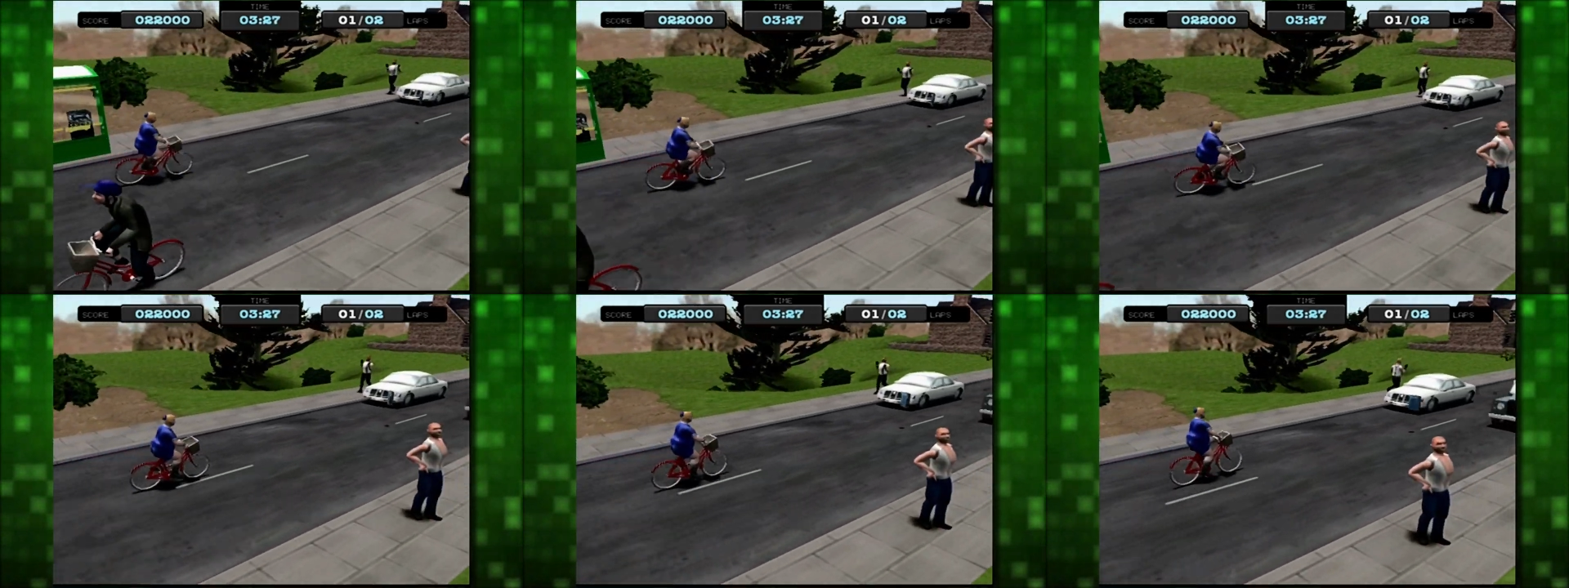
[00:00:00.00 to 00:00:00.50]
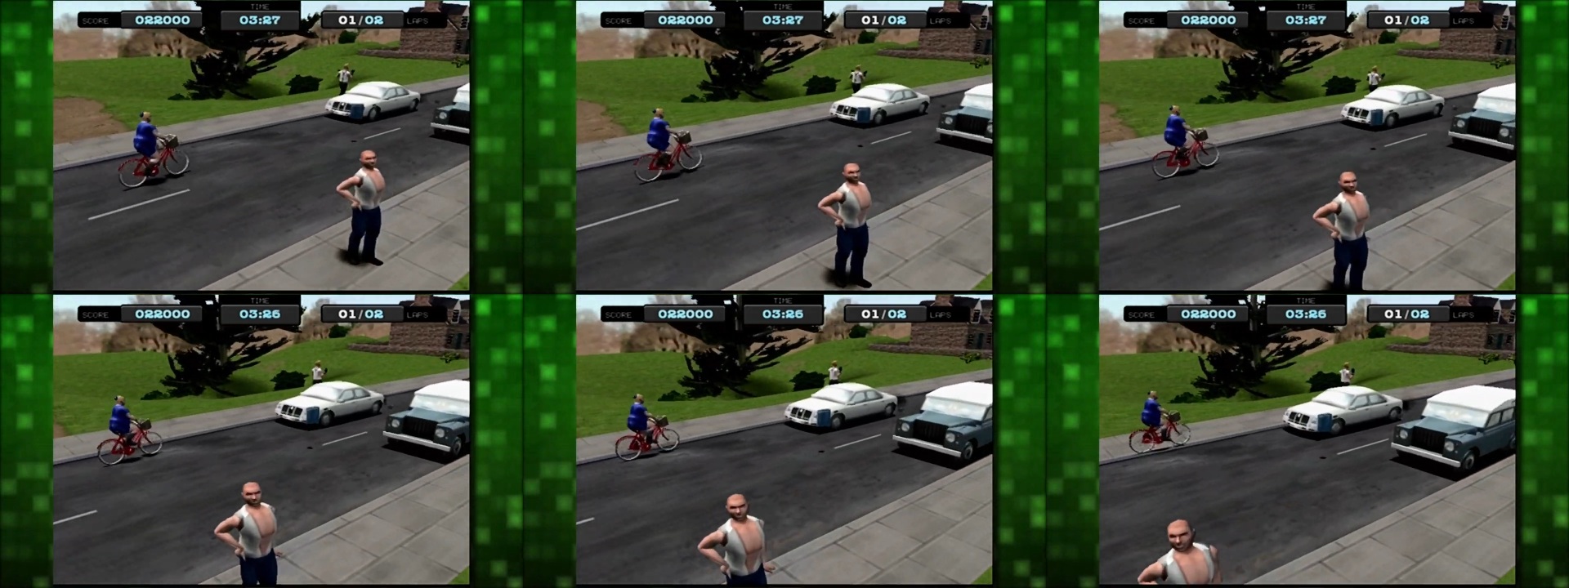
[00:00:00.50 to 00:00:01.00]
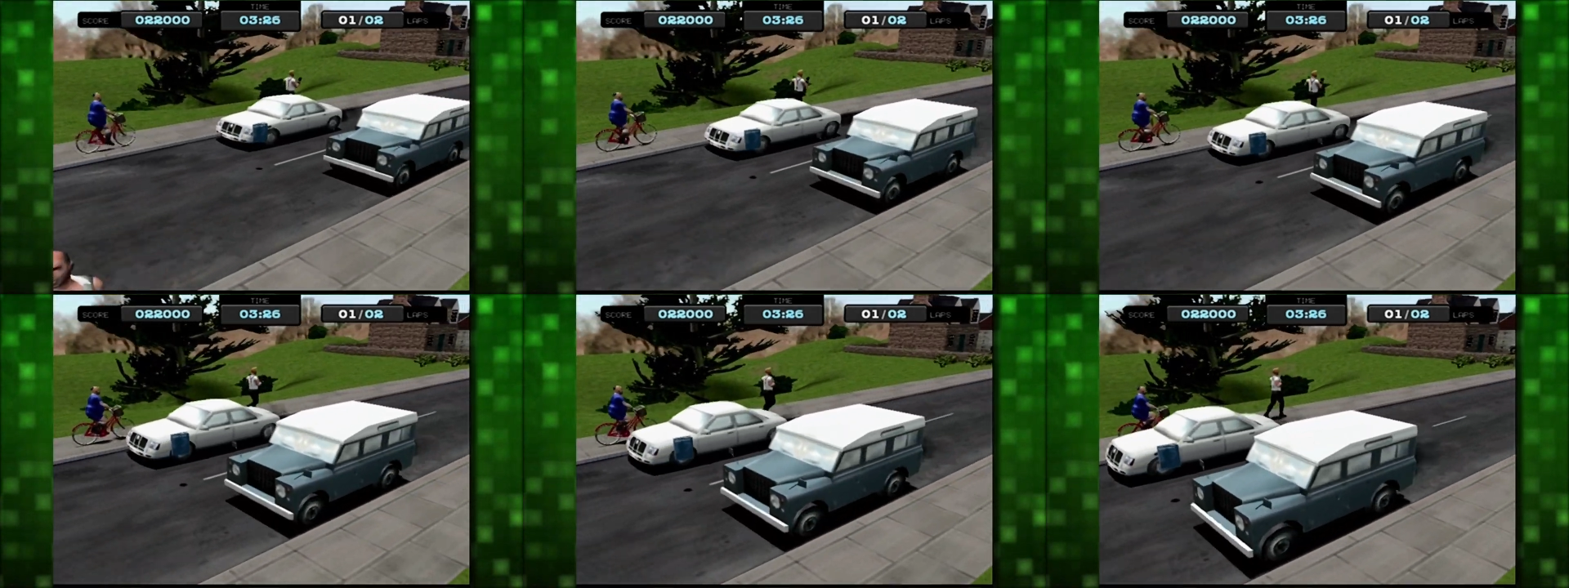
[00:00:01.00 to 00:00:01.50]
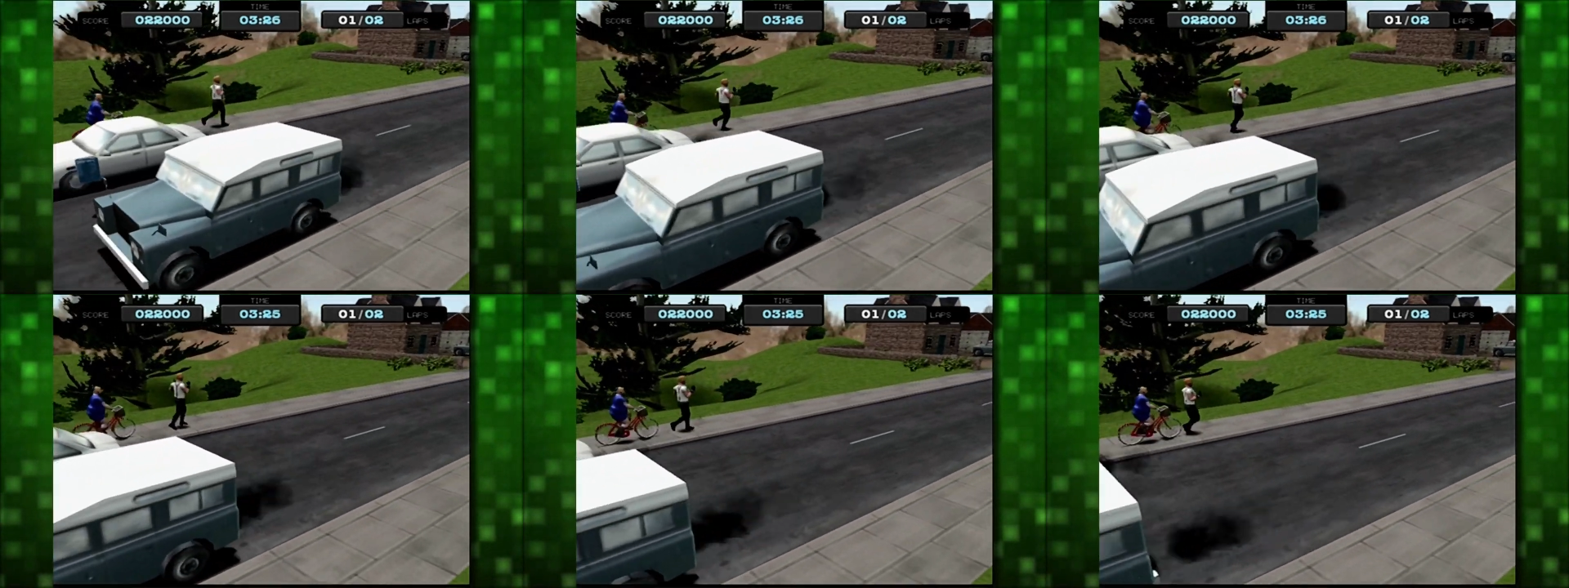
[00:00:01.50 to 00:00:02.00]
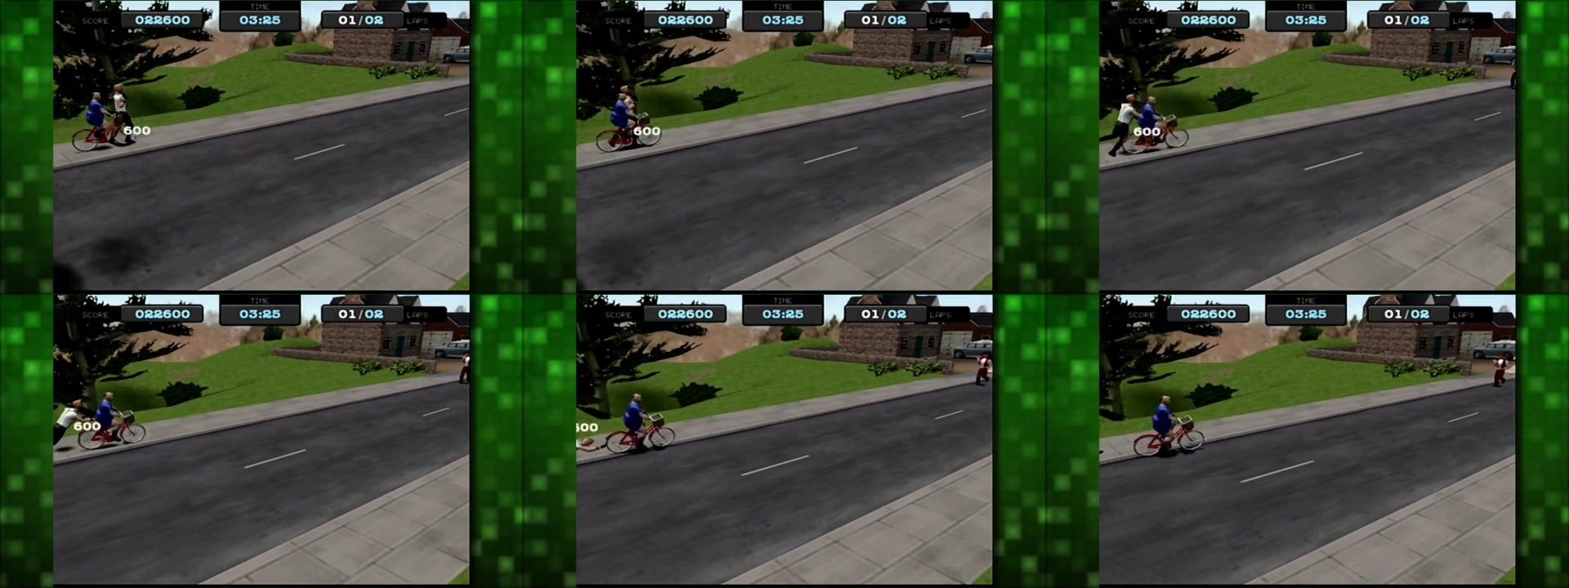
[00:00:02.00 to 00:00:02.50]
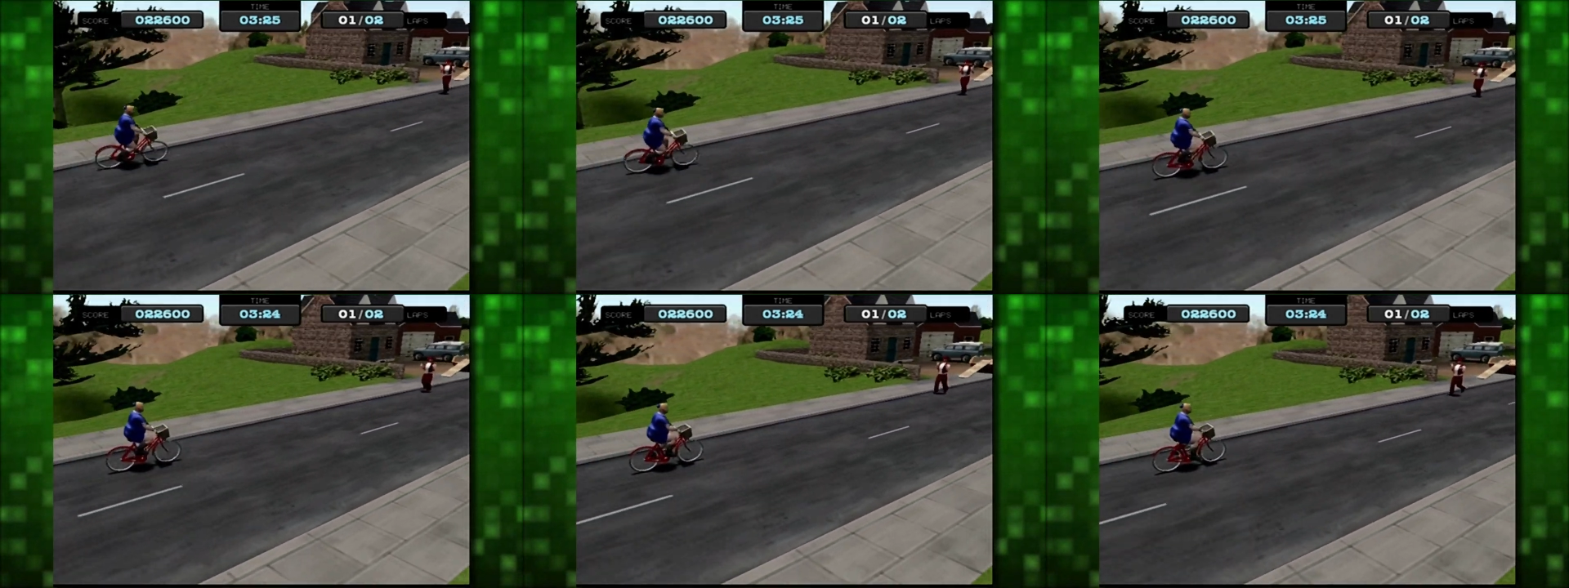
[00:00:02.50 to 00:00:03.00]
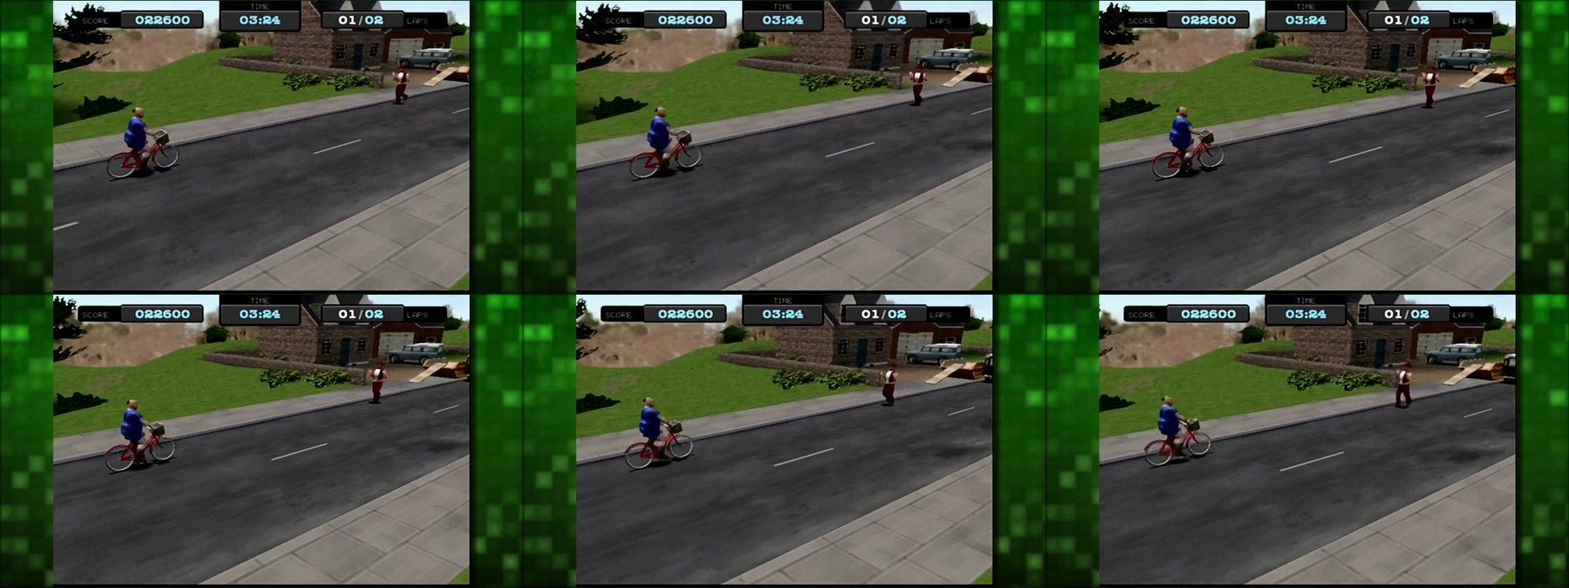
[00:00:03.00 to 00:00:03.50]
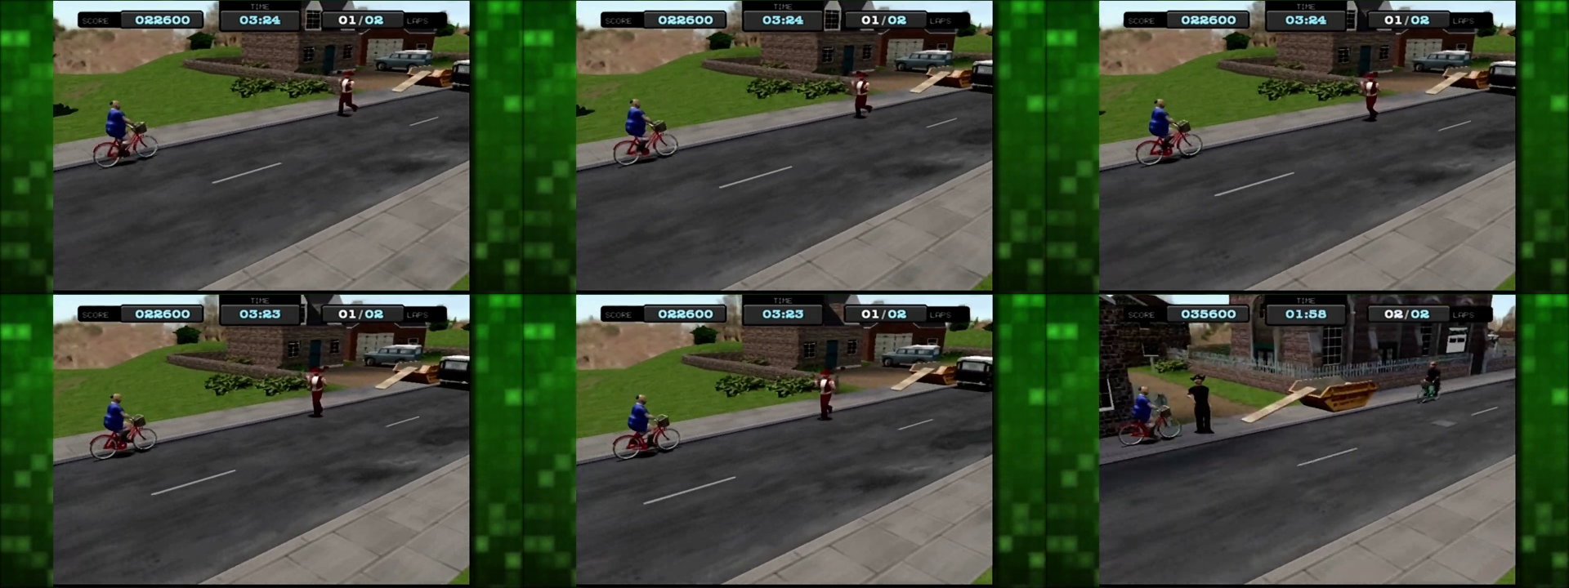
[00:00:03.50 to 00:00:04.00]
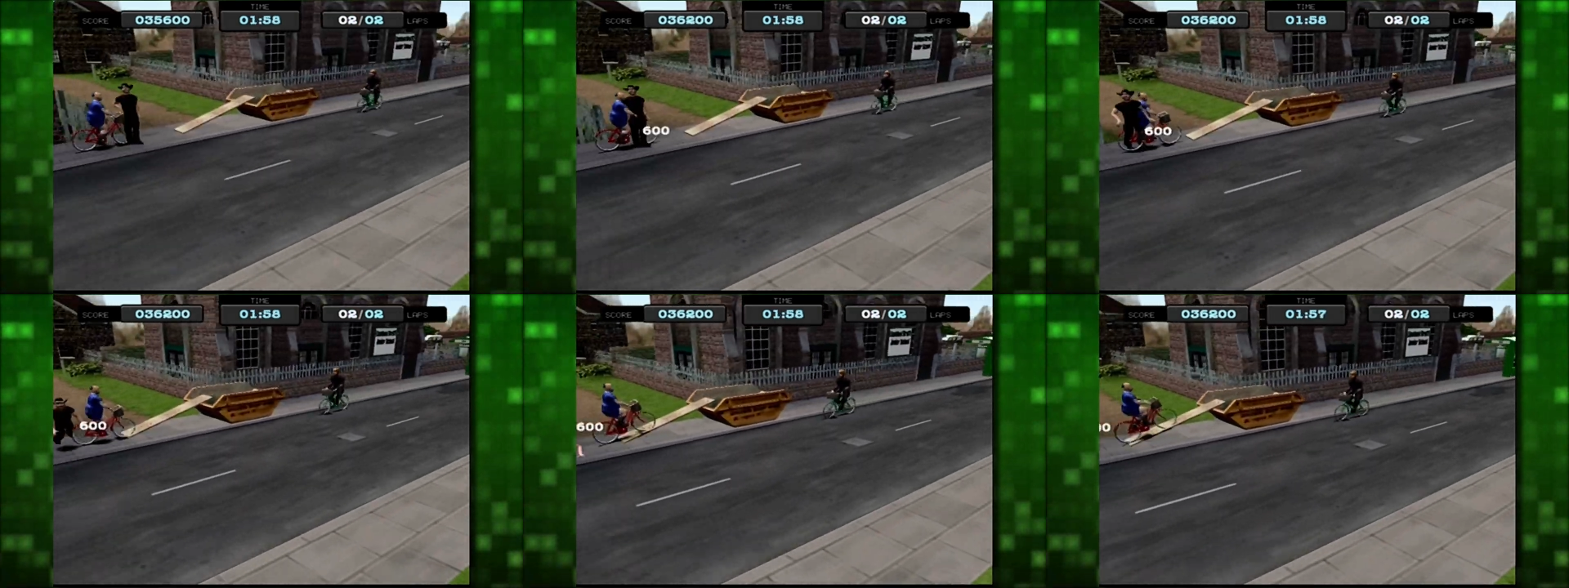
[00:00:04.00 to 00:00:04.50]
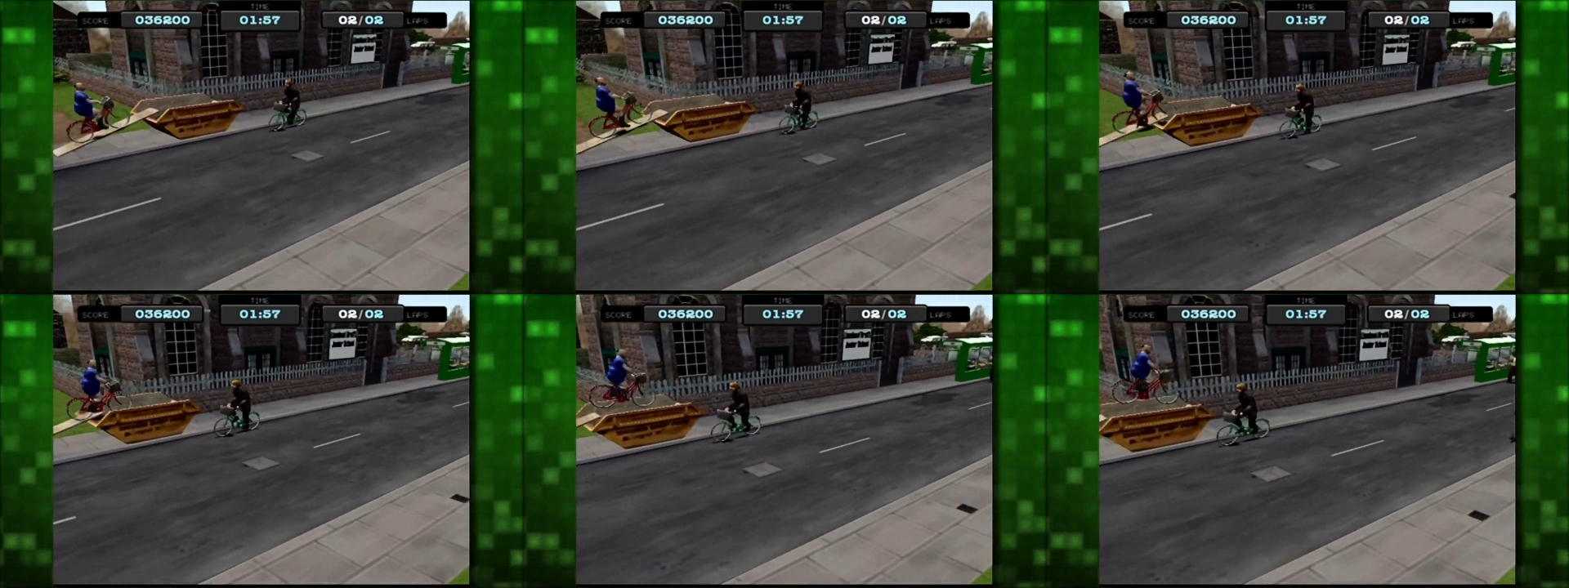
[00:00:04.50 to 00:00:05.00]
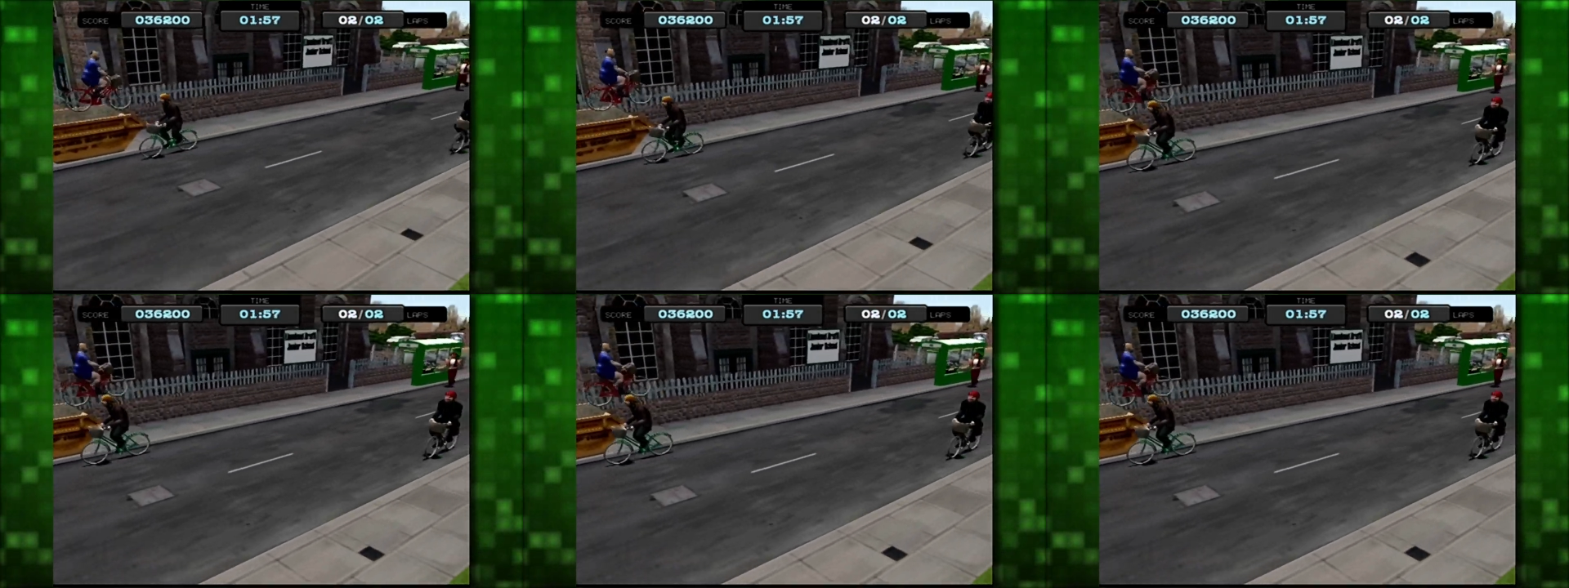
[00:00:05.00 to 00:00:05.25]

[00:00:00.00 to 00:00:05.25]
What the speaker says: No face is visible, so there are no lips to read.